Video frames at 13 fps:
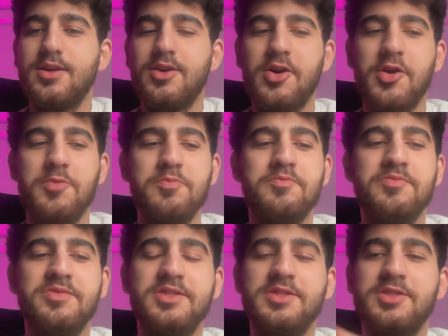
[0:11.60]
I'm
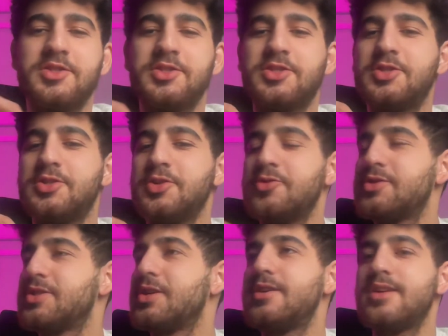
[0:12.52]
so
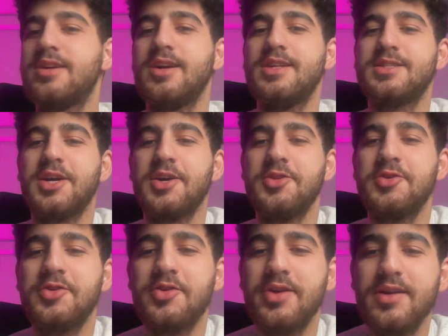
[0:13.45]
sorry guys, I
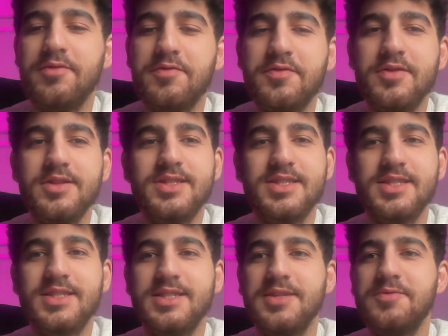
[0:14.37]
don't know if this
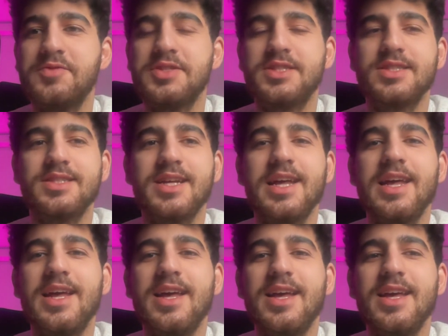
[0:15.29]
stream was
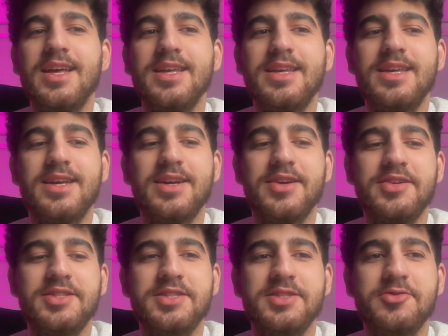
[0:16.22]

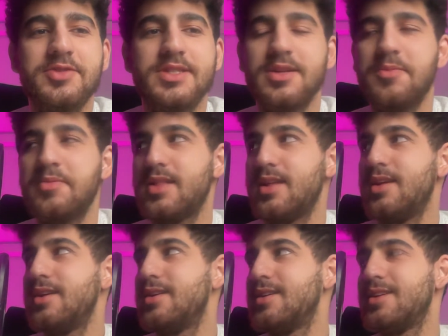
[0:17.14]
cursed or
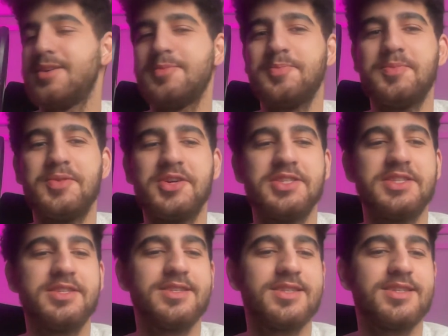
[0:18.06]
something,
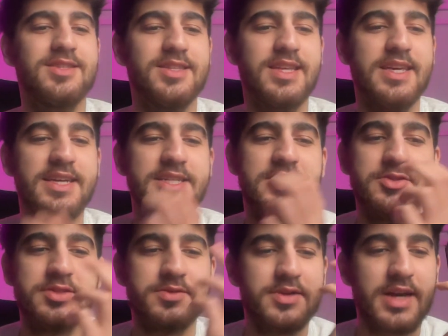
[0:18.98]
but
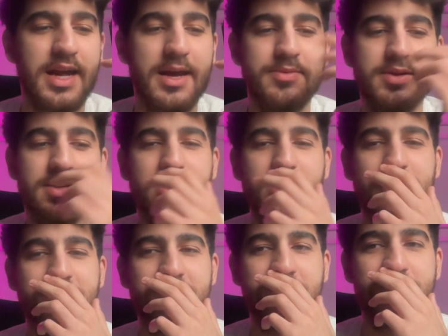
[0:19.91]
issues were happening
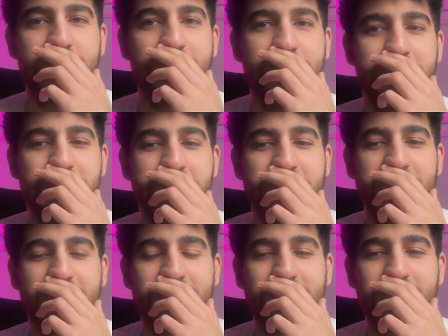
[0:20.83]
after issues
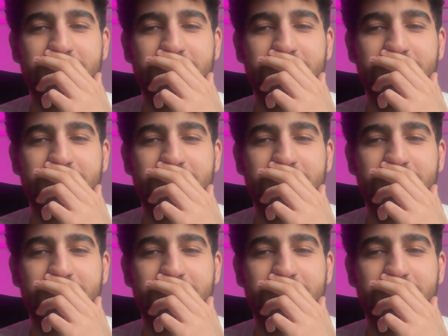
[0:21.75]
and